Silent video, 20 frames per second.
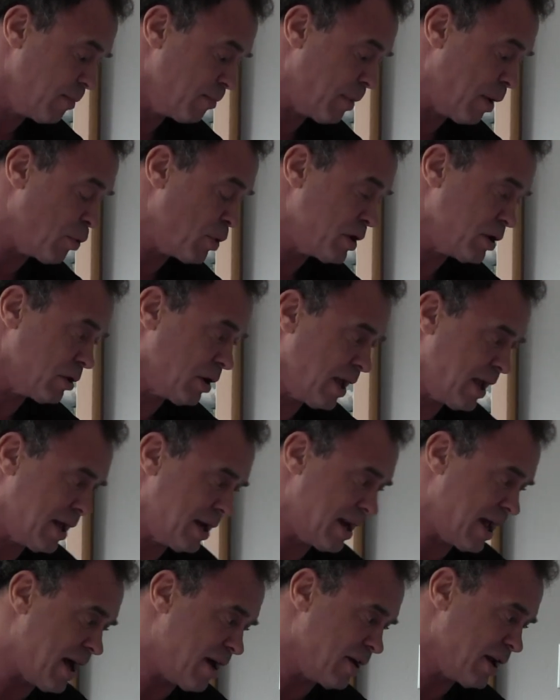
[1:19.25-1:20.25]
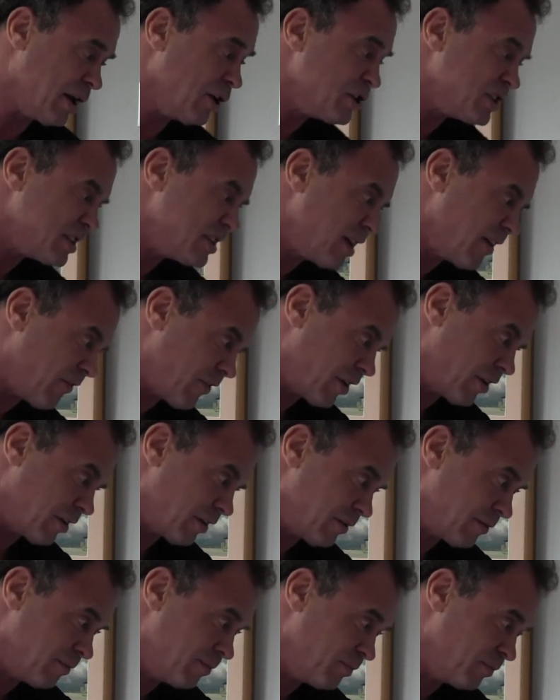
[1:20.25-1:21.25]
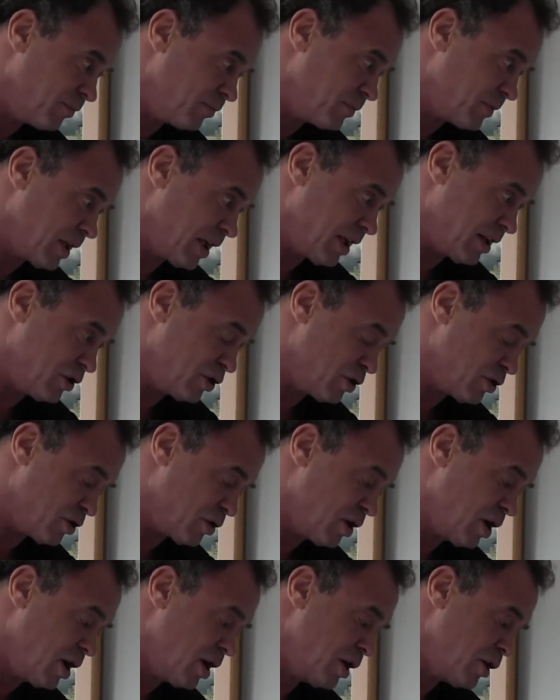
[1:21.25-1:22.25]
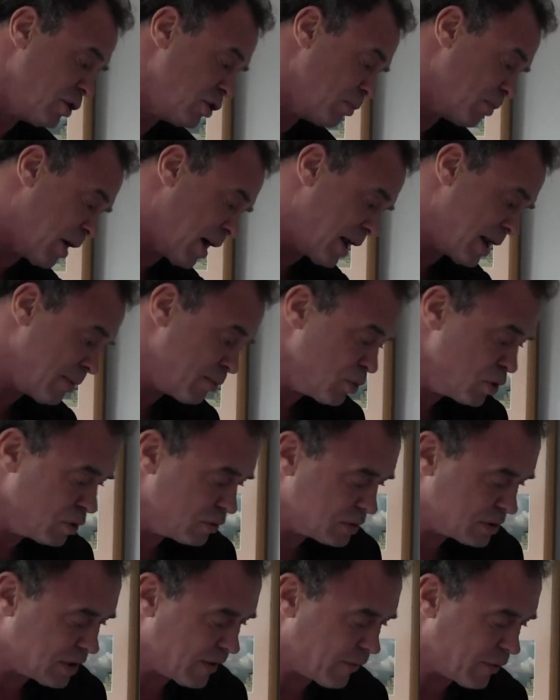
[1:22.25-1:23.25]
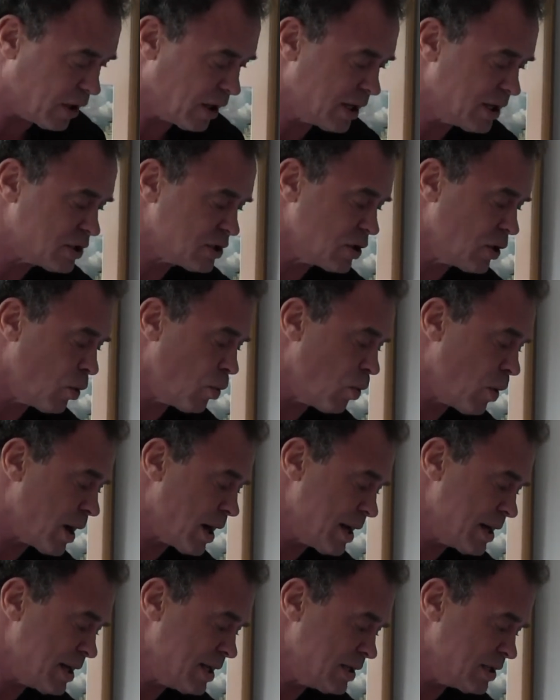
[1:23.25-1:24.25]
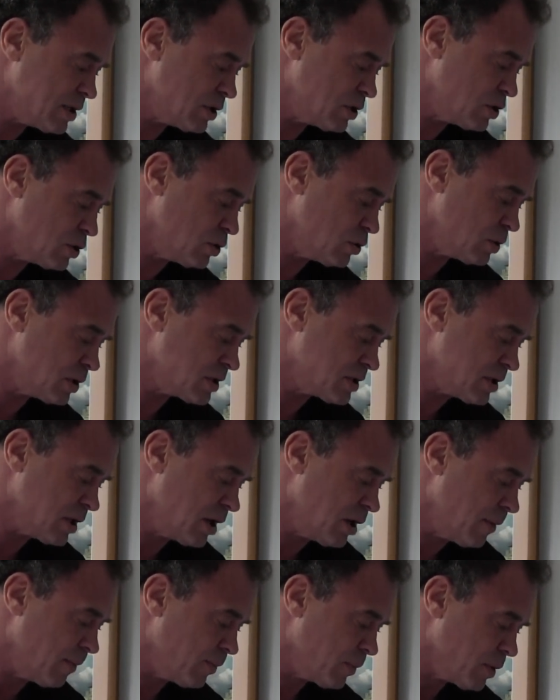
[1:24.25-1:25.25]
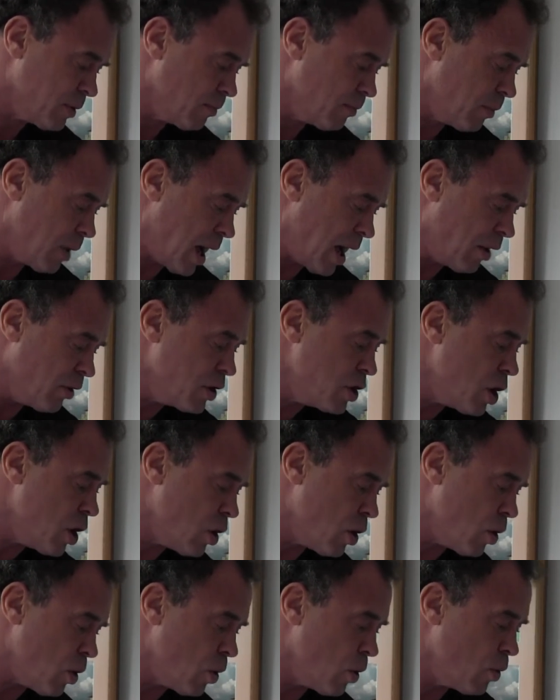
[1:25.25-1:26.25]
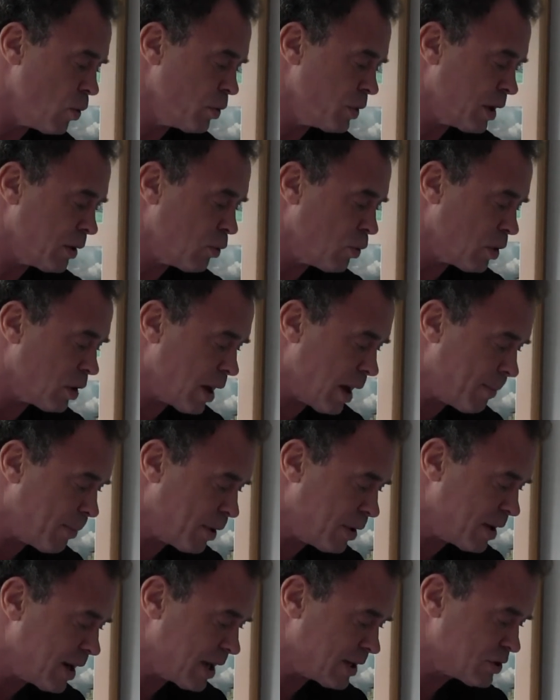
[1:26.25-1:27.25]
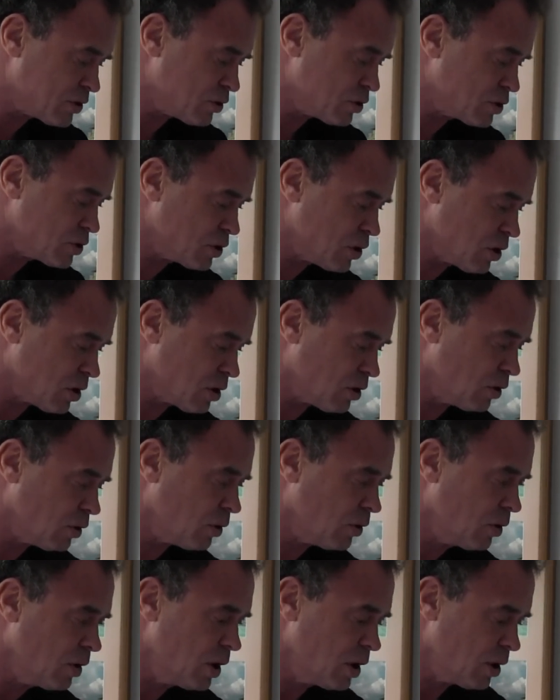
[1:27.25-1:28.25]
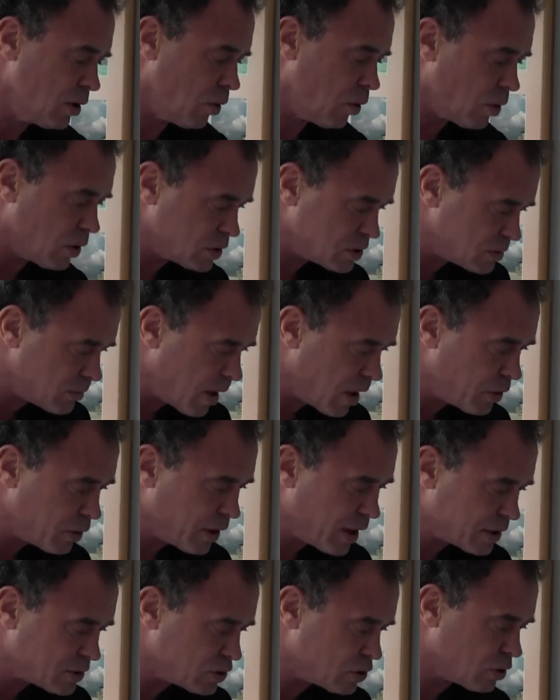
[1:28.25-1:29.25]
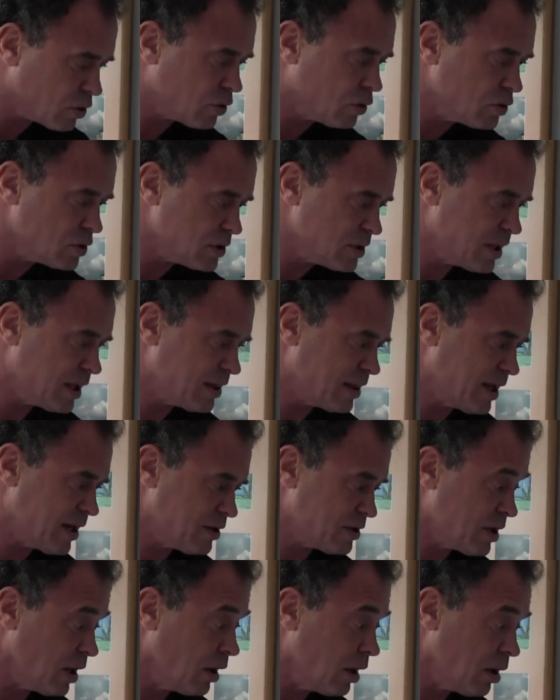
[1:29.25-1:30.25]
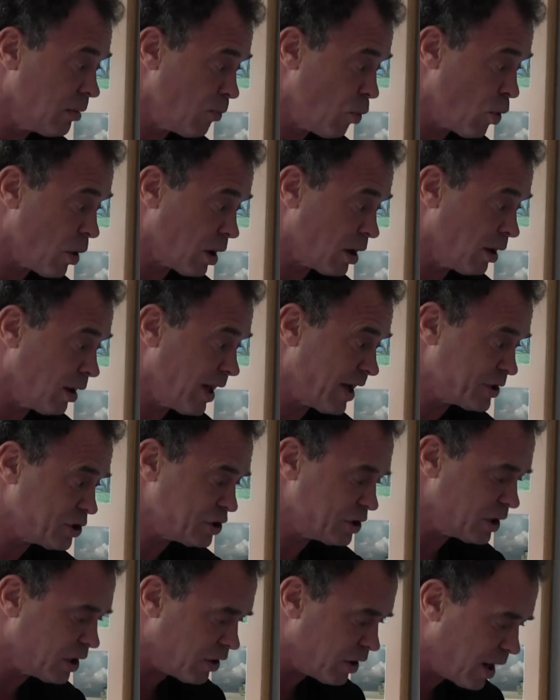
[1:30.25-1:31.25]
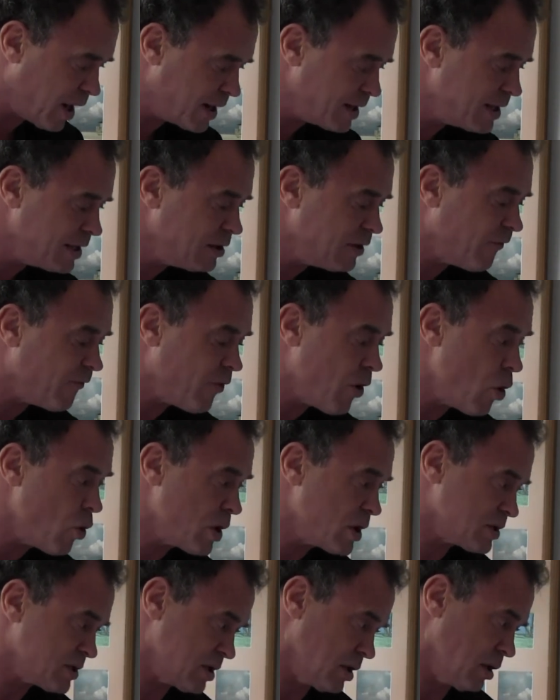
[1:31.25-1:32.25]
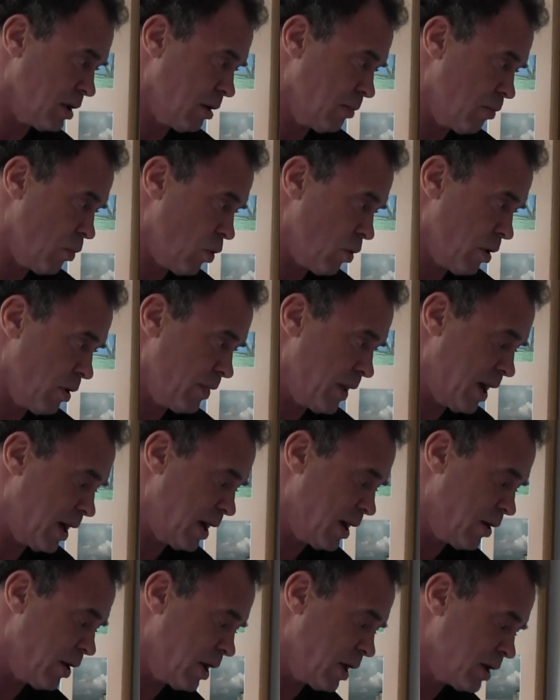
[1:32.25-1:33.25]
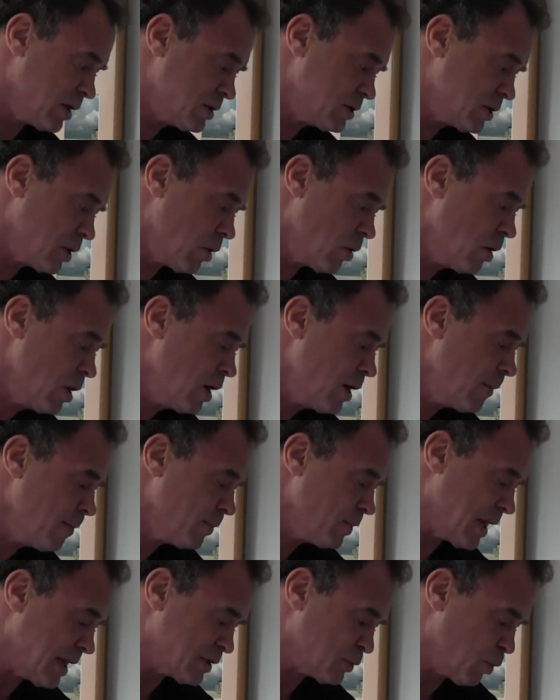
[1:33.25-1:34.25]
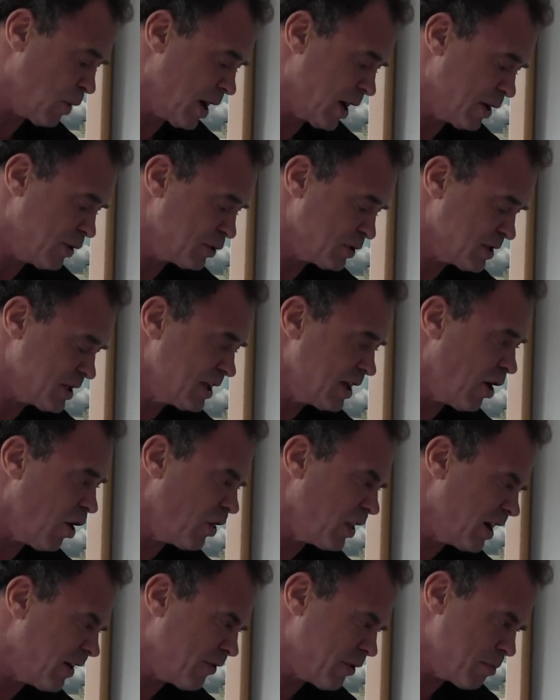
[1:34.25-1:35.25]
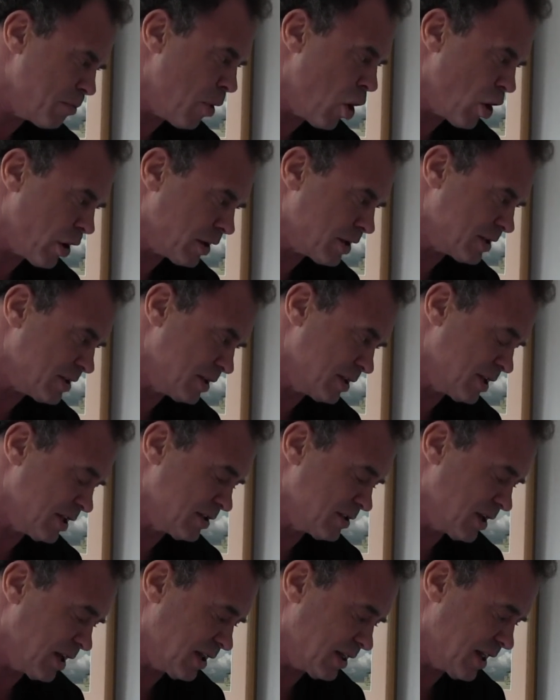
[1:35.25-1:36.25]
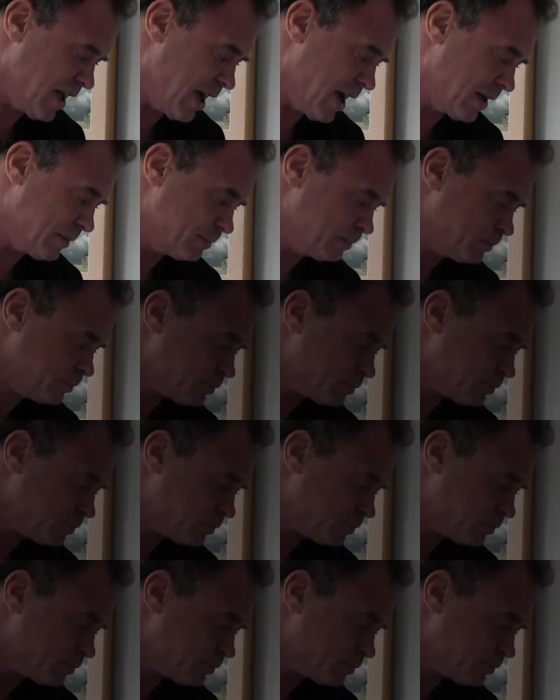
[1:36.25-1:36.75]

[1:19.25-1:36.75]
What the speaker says: But when you're laying down, it looks different. Your body moves differently. So what I need to do is, I'll know that where I put an extra circle or some other extra circles, that there's a little more collection there, and I need to focus a little more in that area. So that's why you'll see all the different marks and things like that.